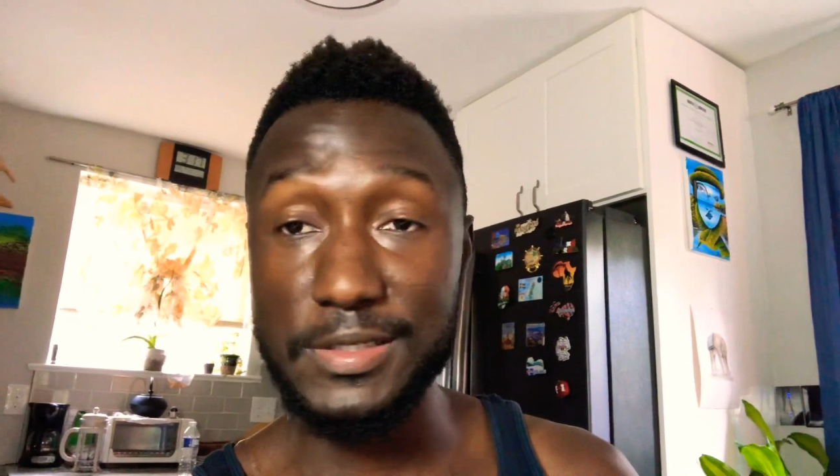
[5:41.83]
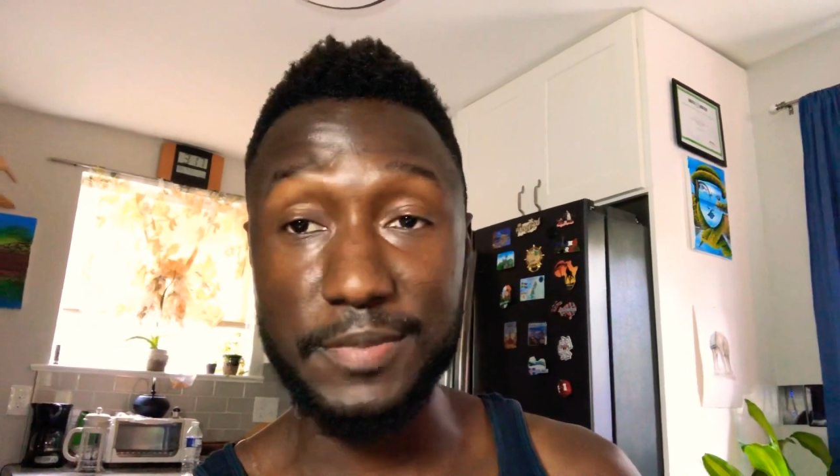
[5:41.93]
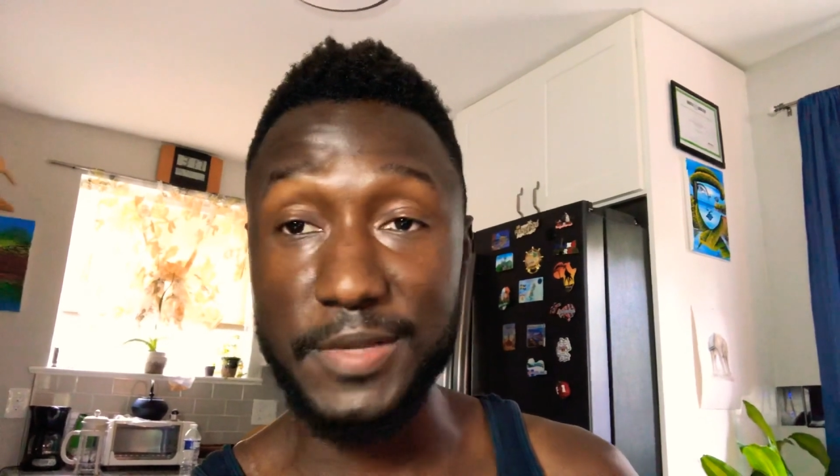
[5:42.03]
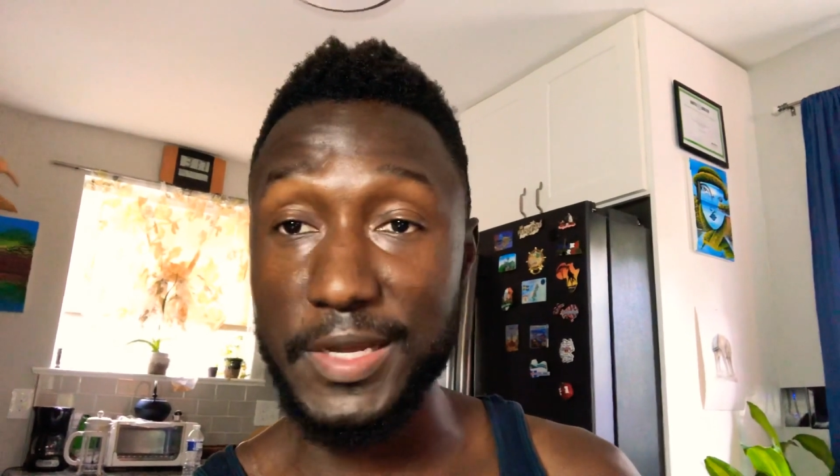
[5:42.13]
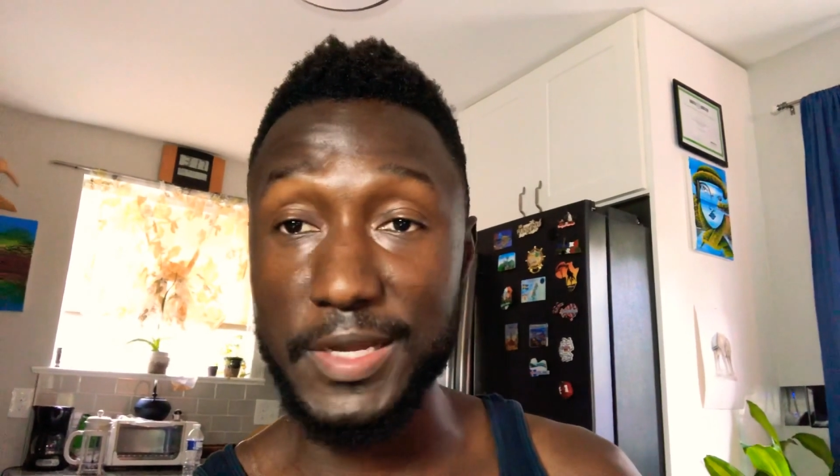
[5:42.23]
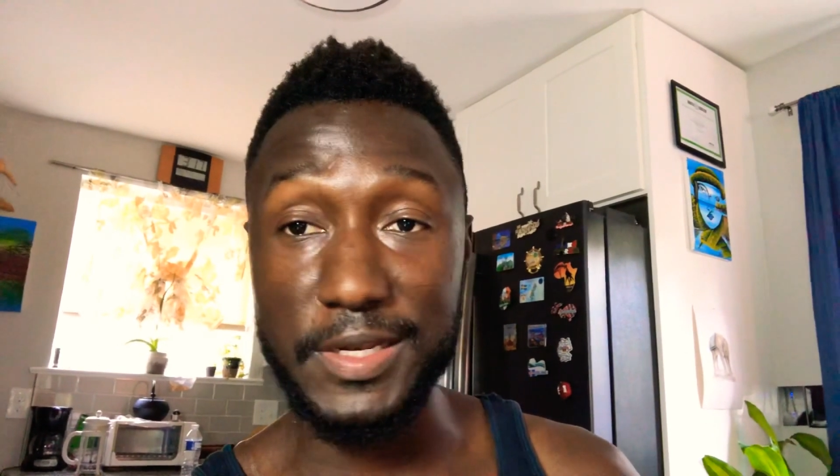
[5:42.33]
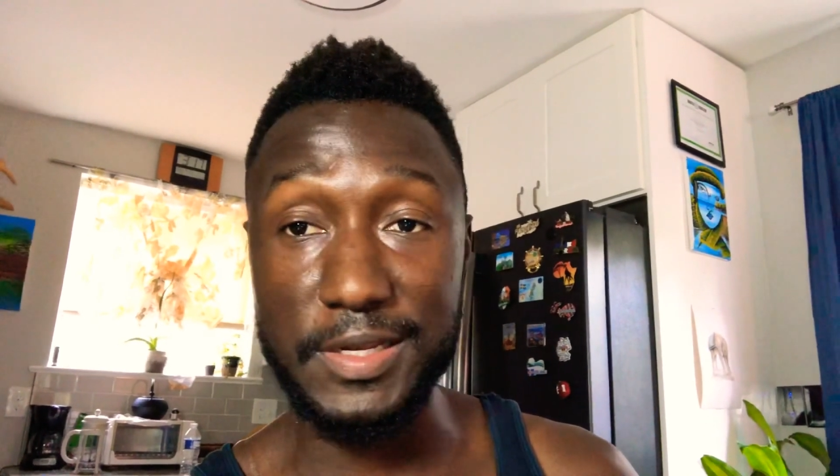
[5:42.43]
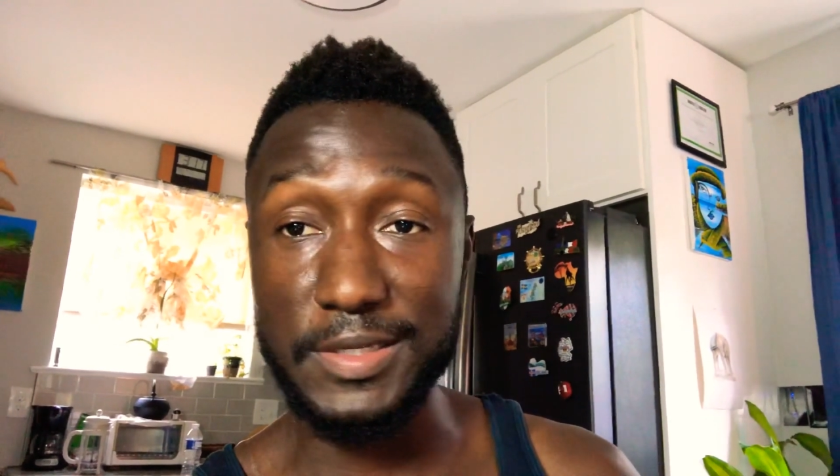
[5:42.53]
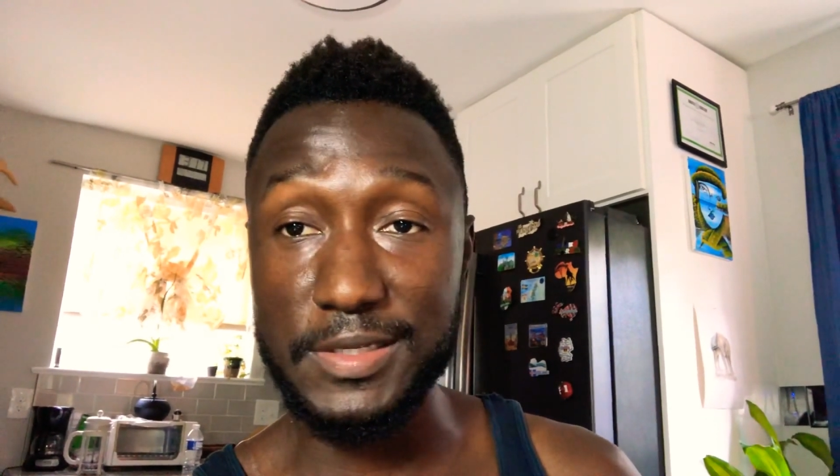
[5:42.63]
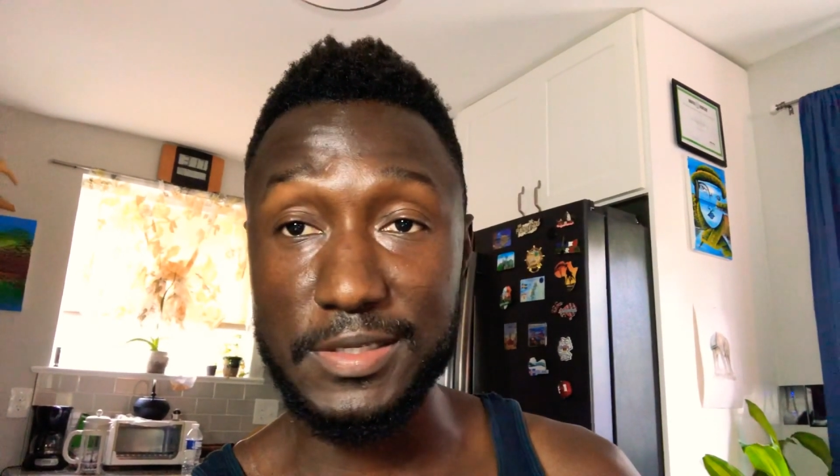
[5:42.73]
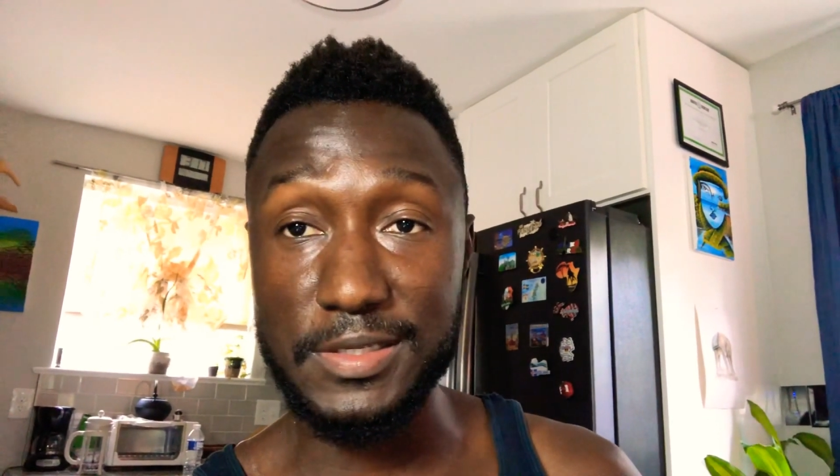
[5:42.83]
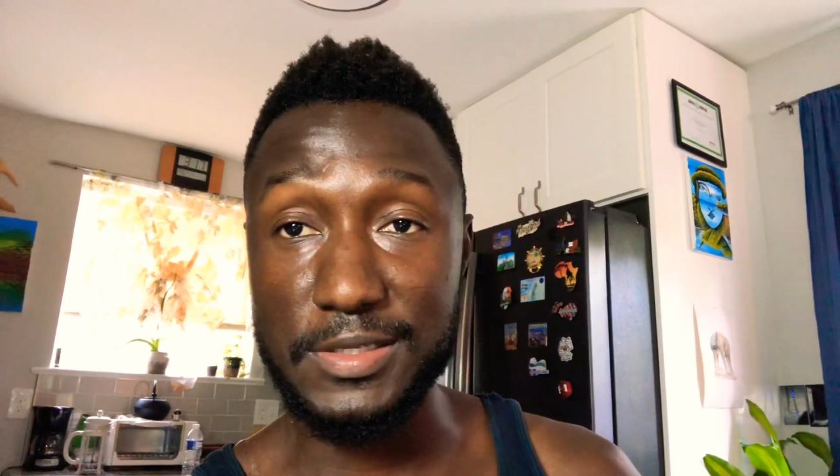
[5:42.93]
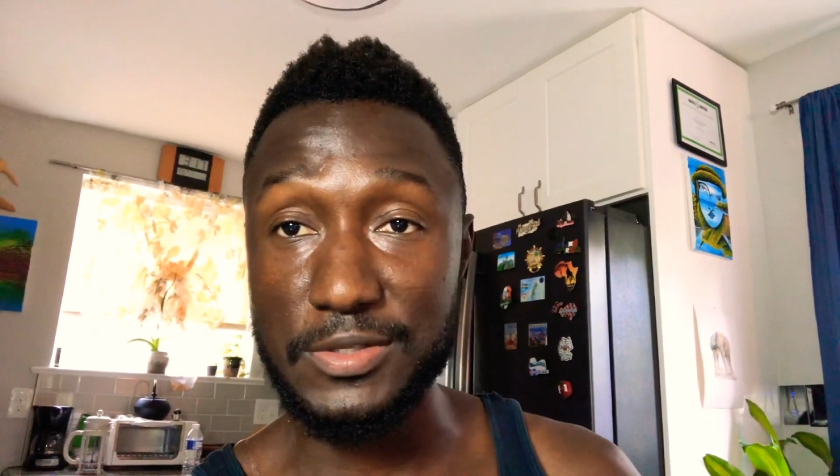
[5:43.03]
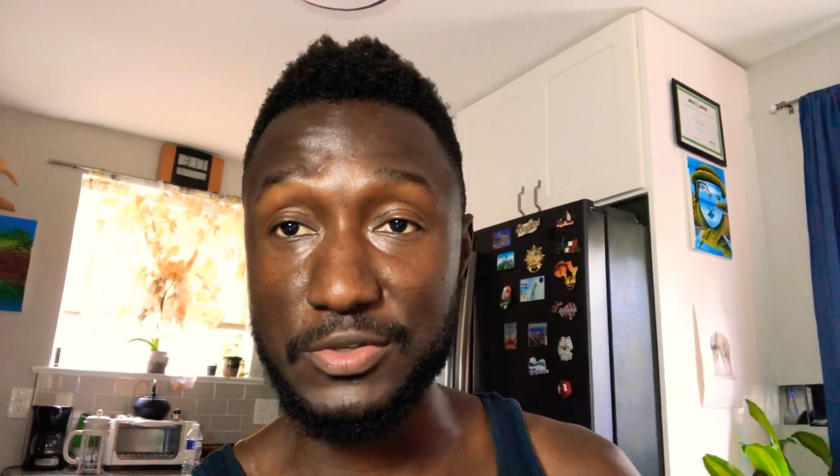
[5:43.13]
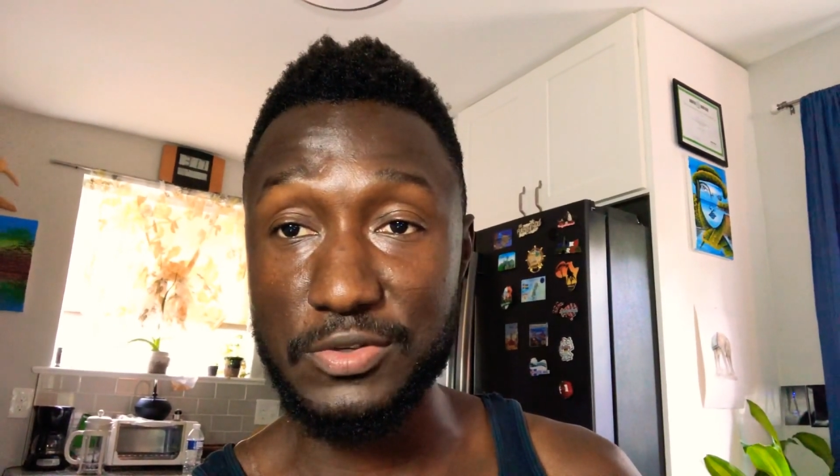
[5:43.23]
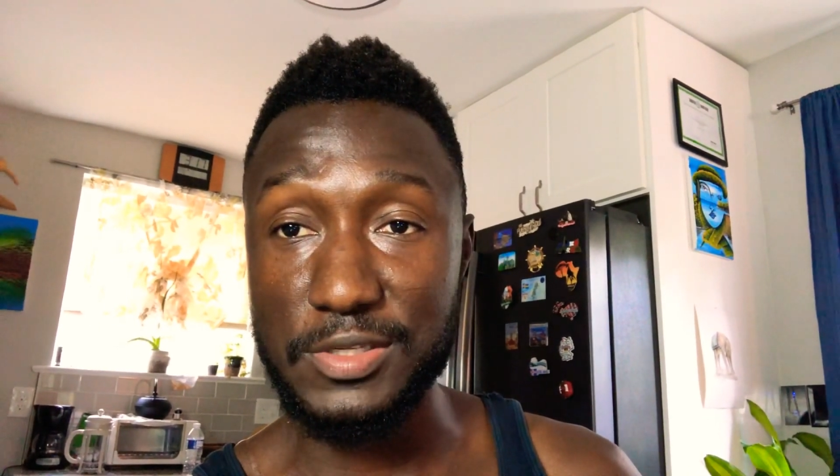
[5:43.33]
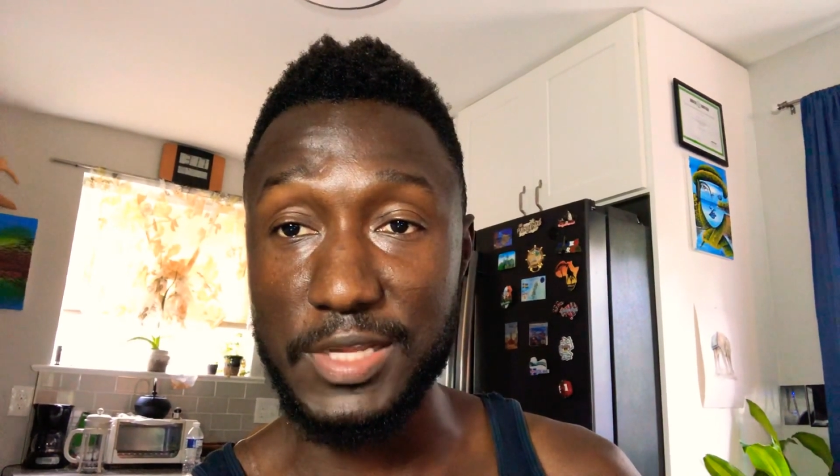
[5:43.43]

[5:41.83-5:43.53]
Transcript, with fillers: I'm not editing this. This is just